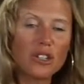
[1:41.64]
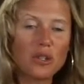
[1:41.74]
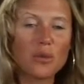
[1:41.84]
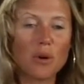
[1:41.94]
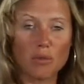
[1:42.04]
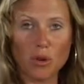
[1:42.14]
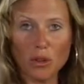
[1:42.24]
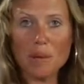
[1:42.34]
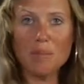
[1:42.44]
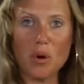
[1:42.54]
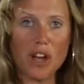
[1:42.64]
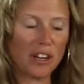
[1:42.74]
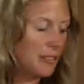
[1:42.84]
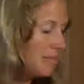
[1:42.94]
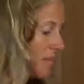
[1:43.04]
to a rolling
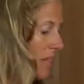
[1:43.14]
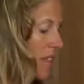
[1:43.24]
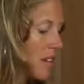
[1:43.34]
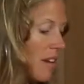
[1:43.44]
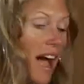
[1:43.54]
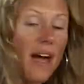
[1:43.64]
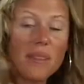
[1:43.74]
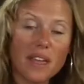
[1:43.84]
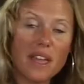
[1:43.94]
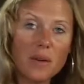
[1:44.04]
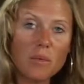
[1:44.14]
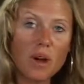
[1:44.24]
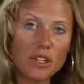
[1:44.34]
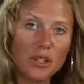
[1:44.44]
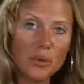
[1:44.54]
boil. Then you'll add the
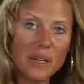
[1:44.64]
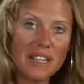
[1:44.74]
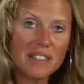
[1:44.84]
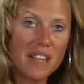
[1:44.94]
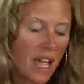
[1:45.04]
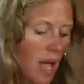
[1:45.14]
quinoa to it,